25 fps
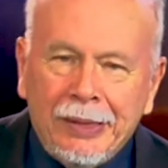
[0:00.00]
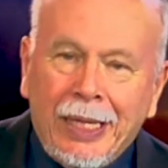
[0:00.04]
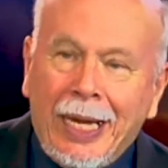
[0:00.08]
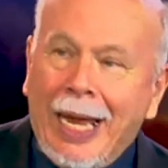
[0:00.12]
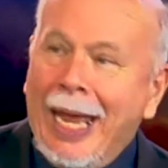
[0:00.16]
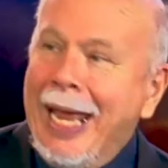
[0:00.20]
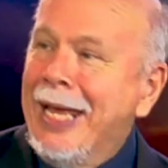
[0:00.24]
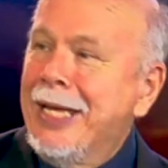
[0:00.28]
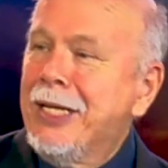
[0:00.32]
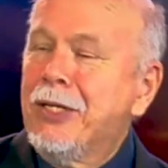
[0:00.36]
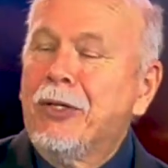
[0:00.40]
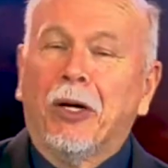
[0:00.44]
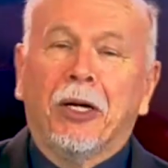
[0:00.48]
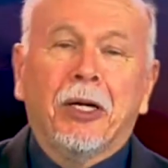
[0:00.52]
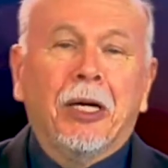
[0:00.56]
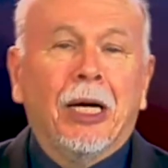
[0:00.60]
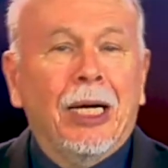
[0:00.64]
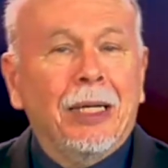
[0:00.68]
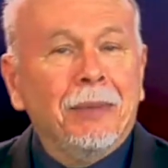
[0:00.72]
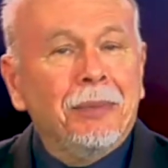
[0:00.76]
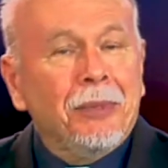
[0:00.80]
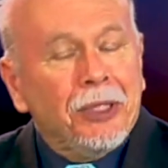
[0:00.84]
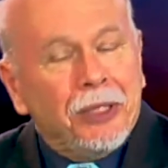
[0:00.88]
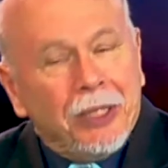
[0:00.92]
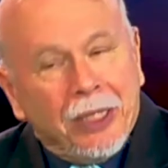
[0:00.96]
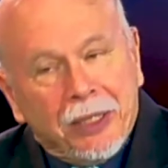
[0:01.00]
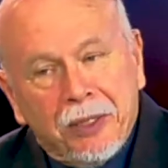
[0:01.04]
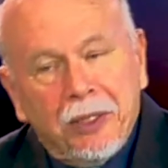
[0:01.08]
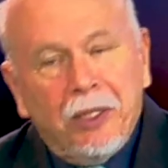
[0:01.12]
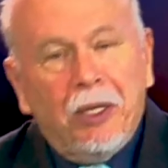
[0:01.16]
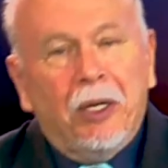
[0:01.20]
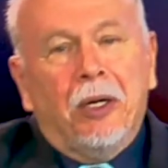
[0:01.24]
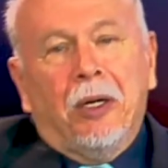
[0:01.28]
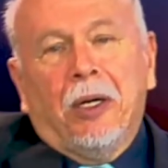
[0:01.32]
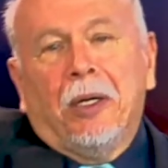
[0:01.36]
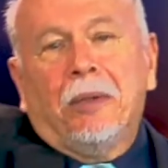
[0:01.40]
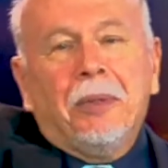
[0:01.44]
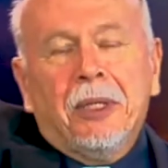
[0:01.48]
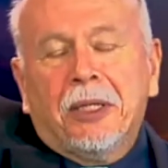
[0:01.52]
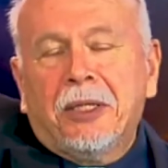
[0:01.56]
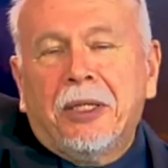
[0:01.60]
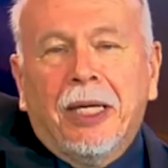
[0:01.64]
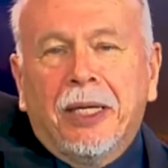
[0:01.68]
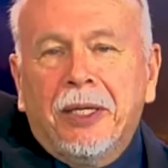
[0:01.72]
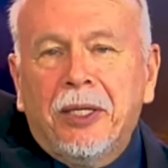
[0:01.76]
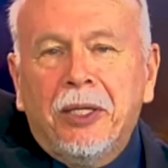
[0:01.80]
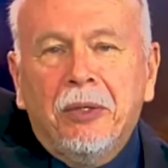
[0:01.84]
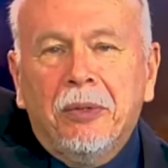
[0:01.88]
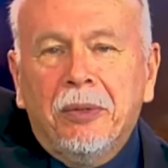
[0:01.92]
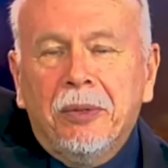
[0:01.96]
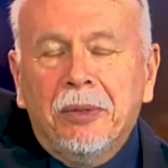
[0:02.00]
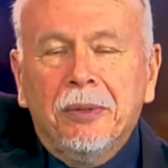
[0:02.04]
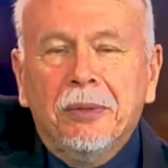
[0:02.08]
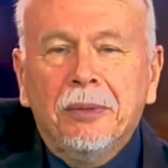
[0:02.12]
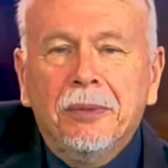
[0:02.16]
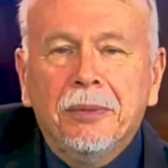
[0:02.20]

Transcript: Angel comes and says, no, I'm going to take you.